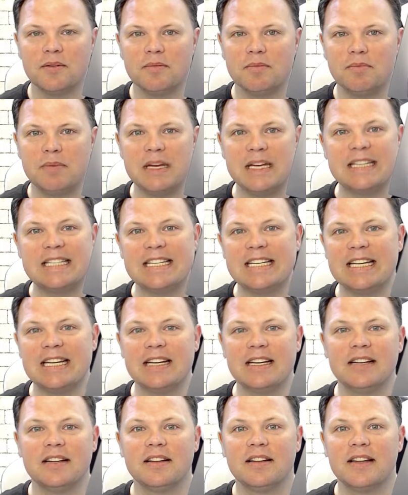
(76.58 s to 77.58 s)

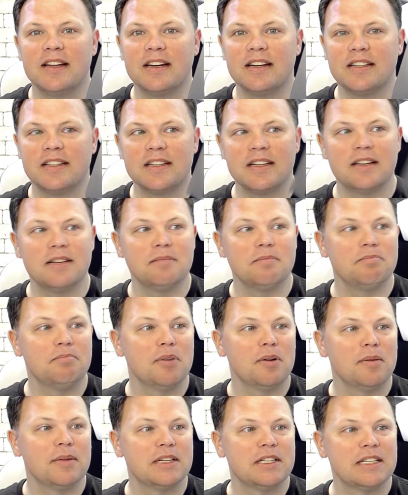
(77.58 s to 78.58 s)
PC that is
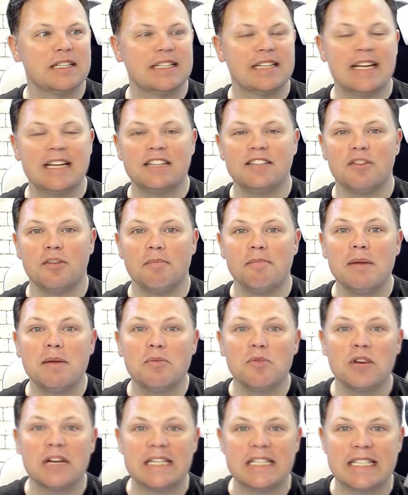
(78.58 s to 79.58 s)
pretty much in the size of a
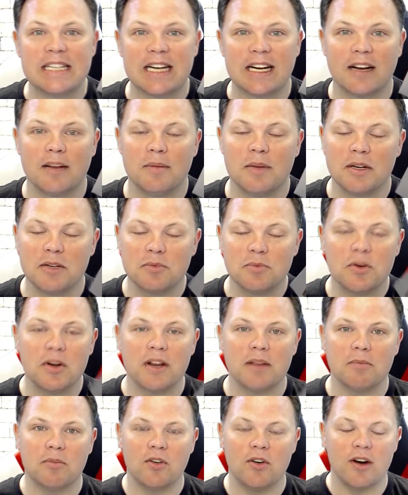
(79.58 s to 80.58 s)
memory stick. I mean, it's
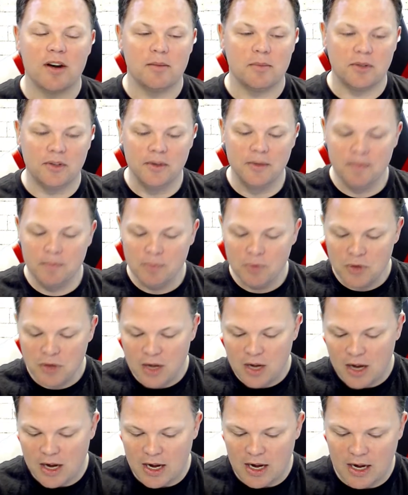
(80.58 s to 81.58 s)
pretty incredible.
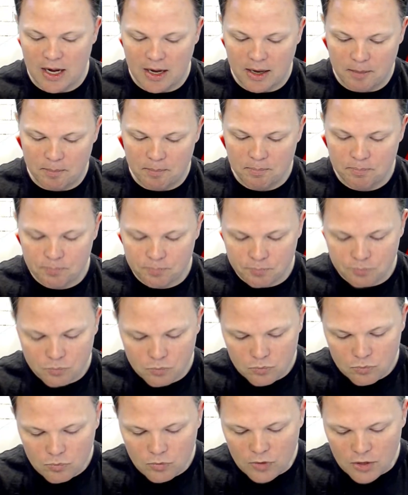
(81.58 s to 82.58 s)
So
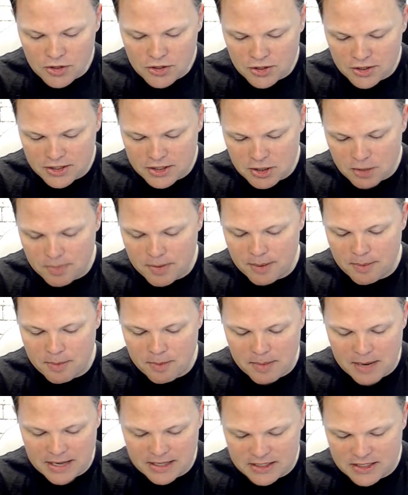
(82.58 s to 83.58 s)
let's open up the
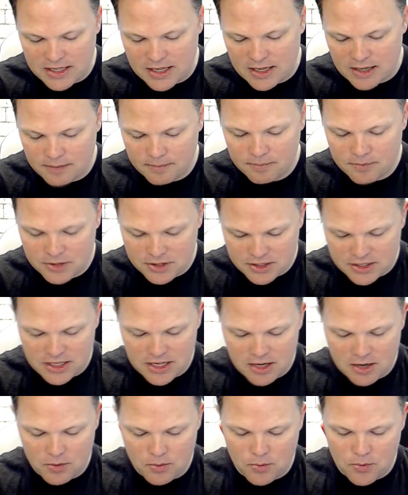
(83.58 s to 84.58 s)
box here,
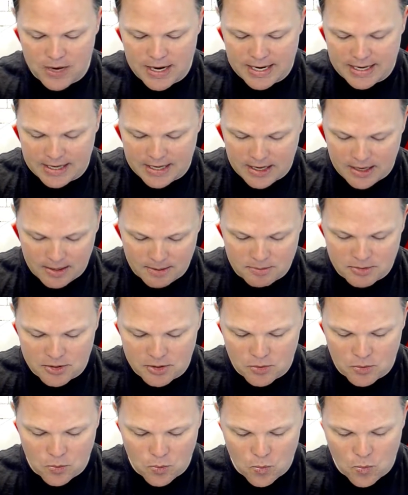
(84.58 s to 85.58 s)
see what comes
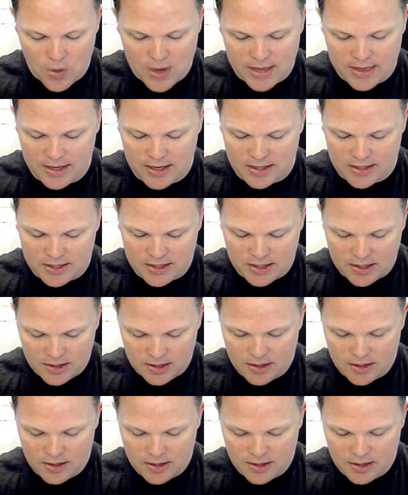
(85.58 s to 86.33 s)
with it.